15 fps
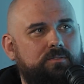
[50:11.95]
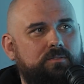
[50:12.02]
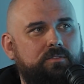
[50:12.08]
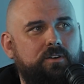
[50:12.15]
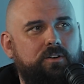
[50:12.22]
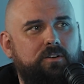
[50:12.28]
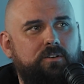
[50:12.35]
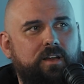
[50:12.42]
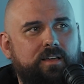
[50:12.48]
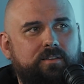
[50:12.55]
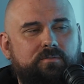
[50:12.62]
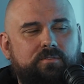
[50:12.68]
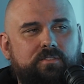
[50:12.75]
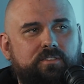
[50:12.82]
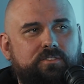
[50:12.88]
They're like,
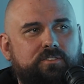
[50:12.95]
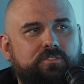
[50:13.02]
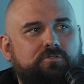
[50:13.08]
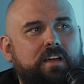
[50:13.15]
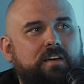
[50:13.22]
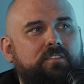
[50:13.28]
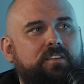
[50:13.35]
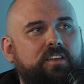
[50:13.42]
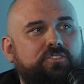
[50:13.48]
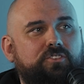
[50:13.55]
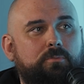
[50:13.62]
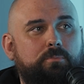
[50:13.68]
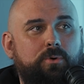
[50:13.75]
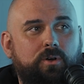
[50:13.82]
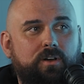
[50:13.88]
there's this gravitational
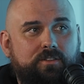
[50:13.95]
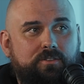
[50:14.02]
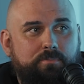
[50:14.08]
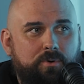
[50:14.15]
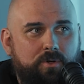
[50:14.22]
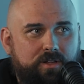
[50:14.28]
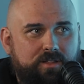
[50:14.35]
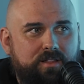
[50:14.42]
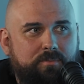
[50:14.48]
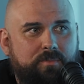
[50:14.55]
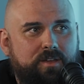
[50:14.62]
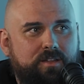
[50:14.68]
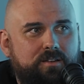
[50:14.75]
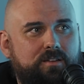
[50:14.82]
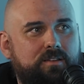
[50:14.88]
pull that's pulling them
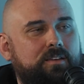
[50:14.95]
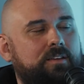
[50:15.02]
in.